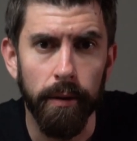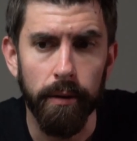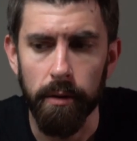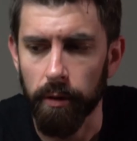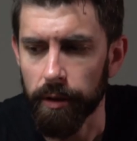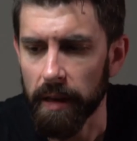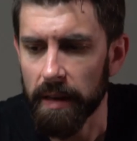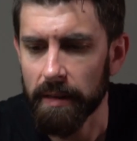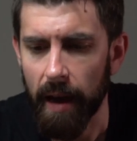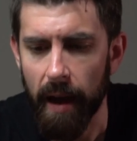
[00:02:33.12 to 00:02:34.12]
they
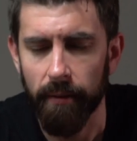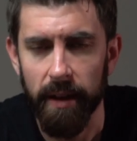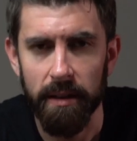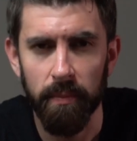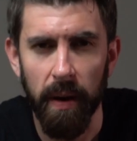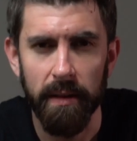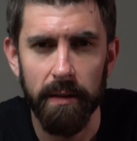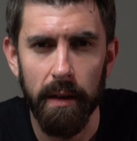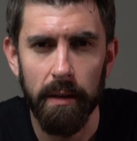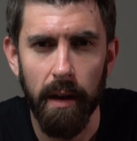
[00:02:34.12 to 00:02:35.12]
need to have that space,
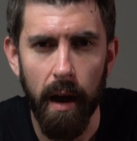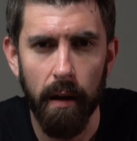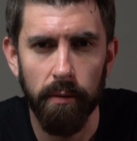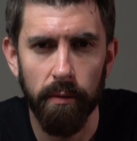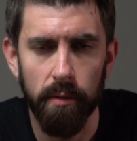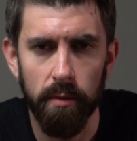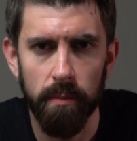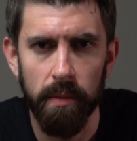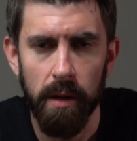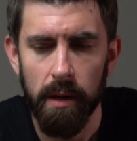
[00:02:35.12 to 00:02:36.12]
they need to have the
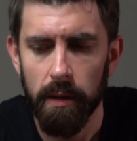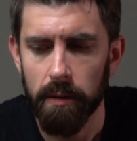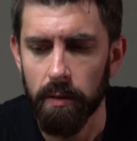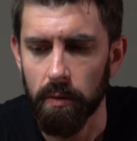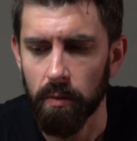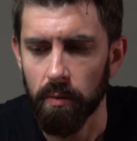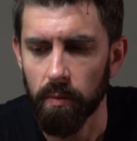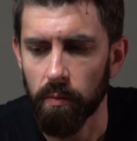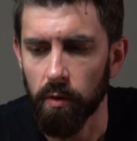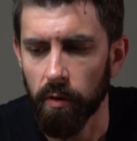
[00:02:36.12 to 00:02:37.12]
room to
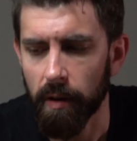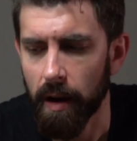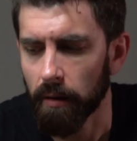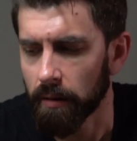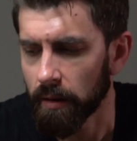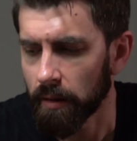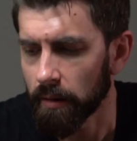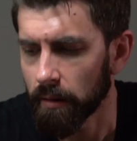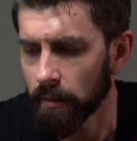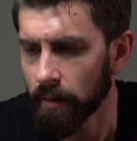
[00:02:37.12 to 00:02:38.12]
move around,
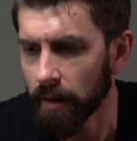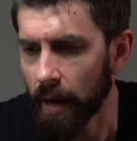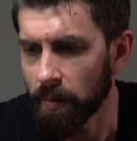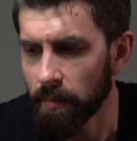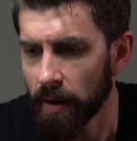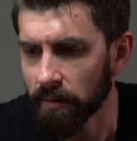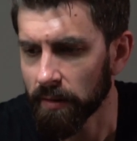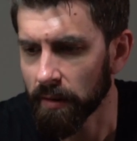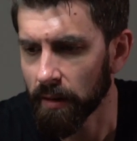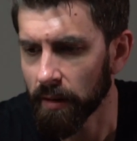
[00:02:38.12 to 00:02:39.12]
and a gaming
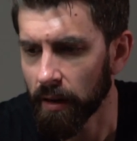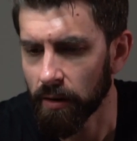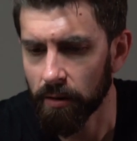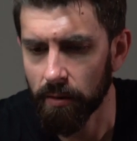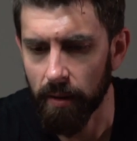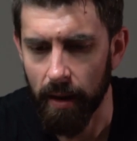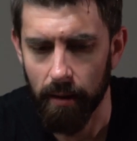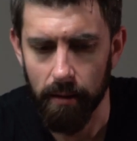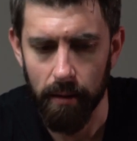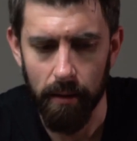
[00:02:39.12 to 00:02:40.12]
mouse is going to allow you to do
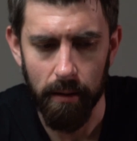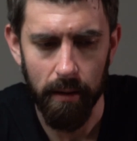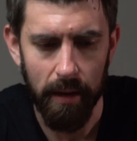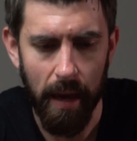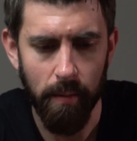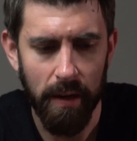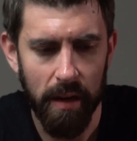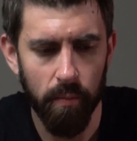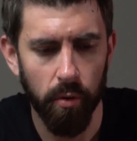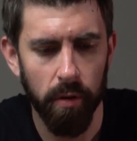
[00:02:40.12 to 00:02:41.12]
that. And a gaming
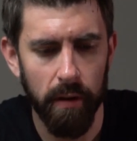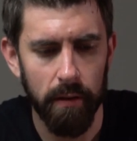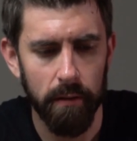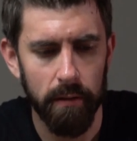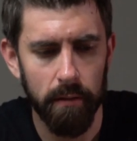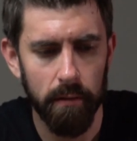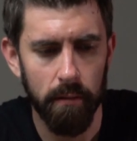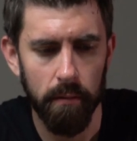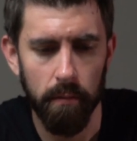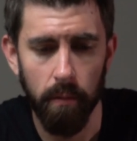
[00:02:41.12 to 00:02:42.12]
keyboard that's
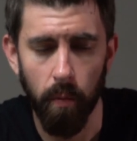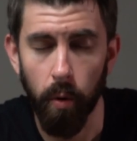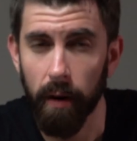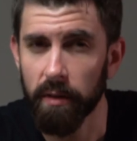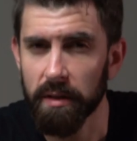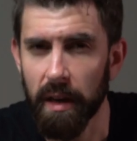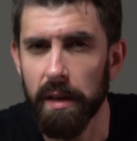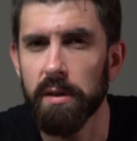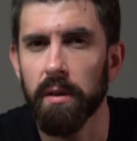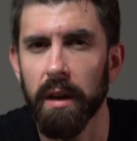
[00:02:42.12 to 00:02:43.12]
whatever
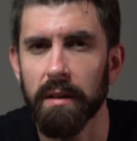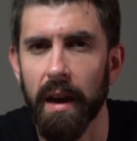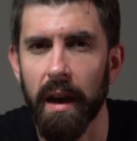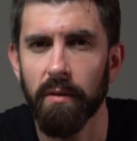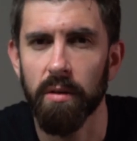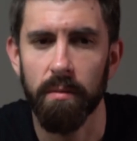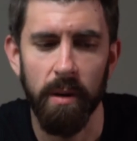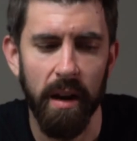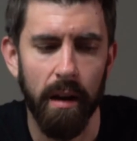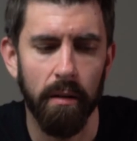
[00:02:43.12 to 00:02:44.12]
size you like to have your
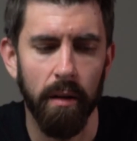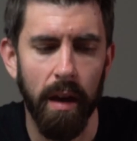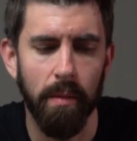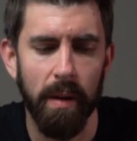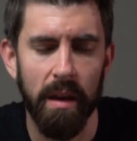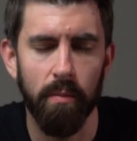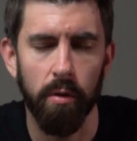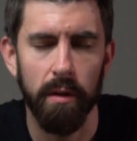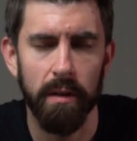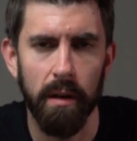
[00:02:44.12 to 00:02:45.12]
mechanical gaming
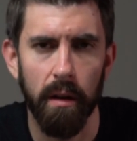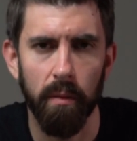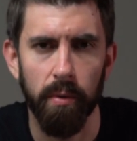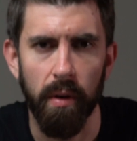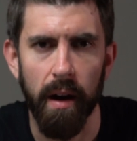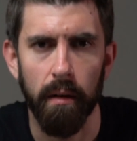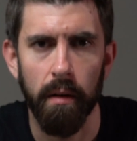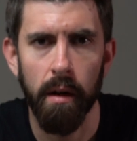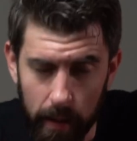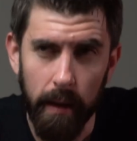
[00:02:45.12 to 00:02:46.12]
keyboard is going to help you
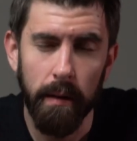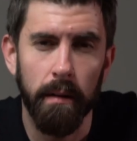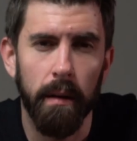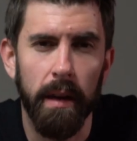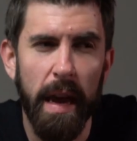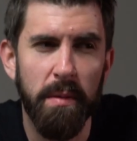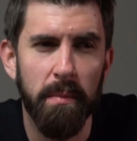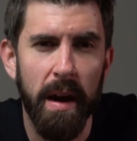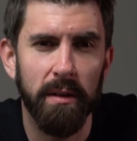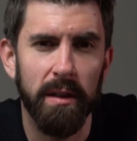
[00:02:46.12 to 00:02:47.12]
out. And a
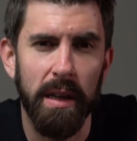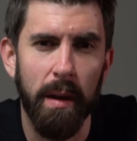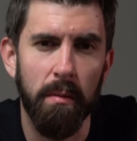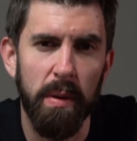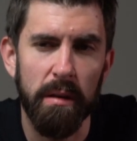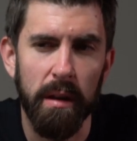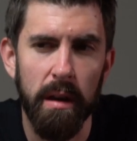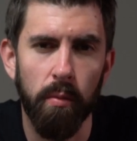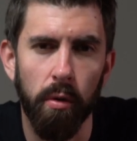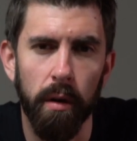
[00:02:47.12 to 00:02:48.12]
gaming mouse and a gaming
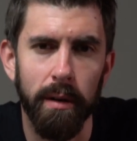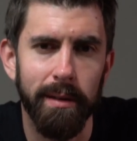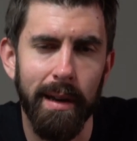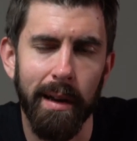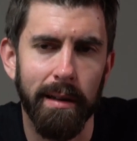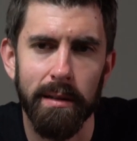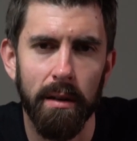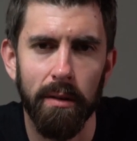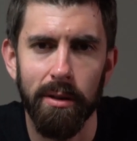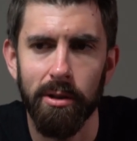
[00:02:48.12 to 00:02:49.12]
keyboard is not
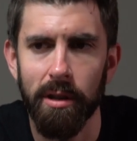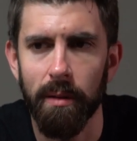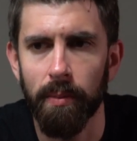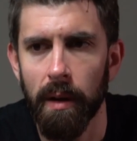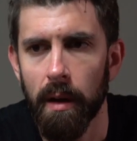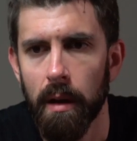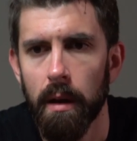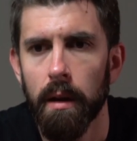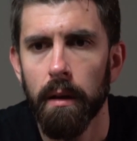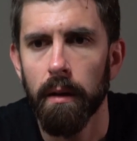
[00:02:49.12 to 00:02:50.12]
necessarily cheap.
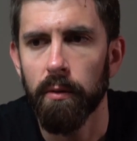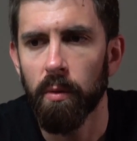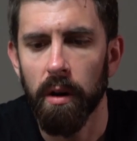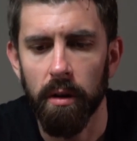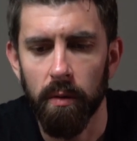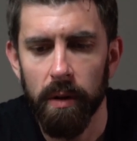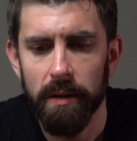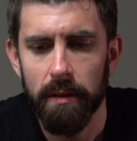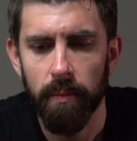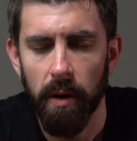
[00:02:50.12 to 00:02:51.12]
If you want good
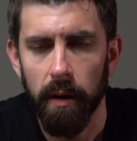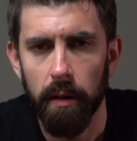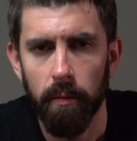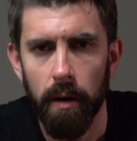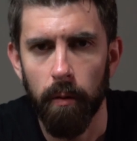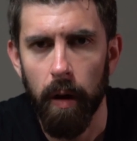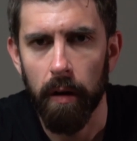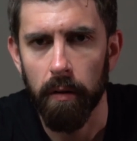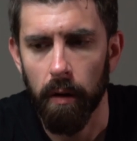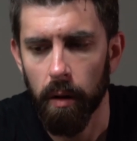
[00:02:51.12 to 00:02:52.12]
ones, they're probably going to run
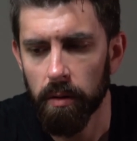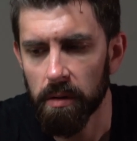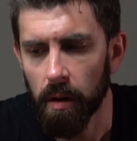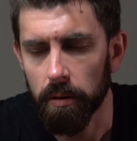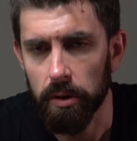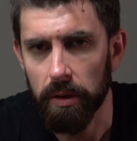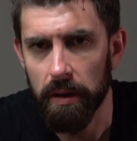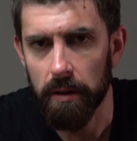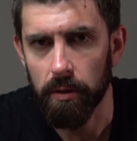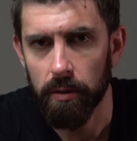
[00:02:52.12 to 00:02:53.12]
around $100
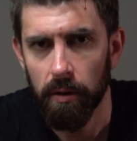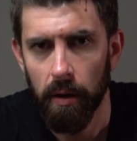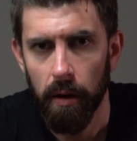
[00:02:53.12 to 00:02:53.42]
each.